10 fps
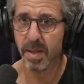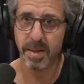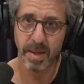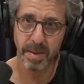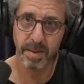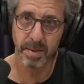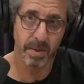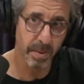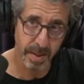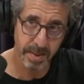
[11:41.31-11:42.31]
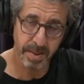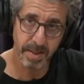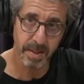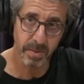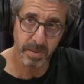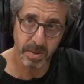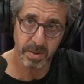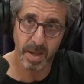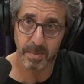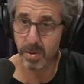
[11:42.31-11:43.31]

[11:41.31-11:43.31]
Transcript: and then, like I said, they lose their job.